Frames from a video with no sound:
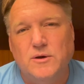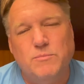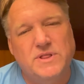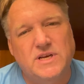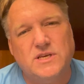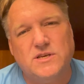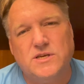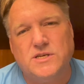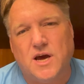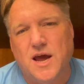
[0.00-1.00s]
But this is
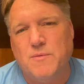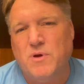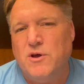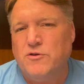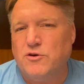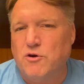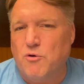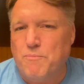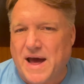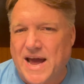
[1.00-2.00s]
a time to
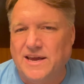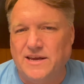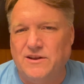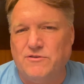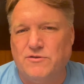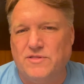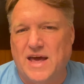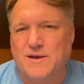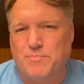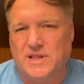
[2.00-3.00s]
go back into
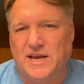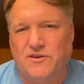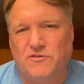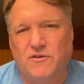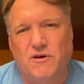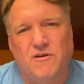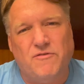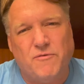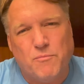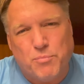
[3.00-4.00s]
that place
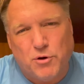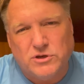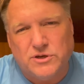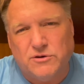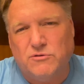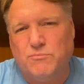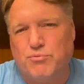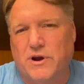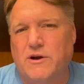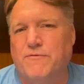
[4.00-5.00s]
of personal,
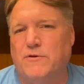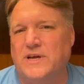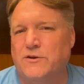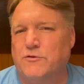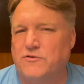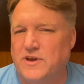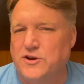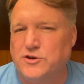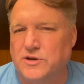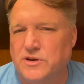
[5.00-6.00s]
prayerful
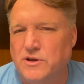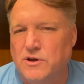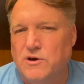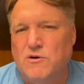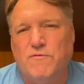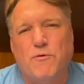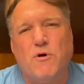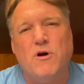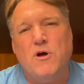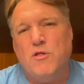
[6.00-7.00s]
intercession
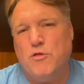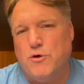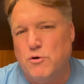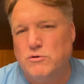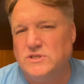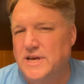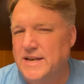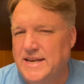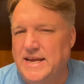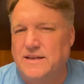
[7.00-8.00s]
for those
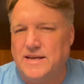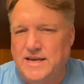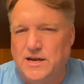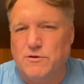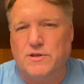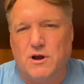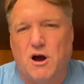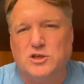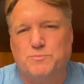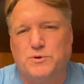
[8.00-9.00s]
that need to hear the
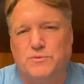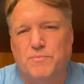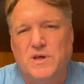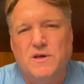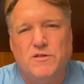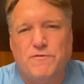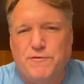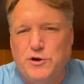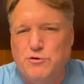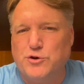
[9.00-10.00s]
gospel, the
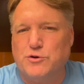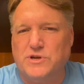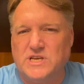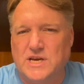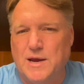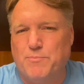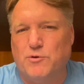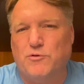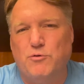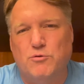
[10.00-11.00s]
future disciples who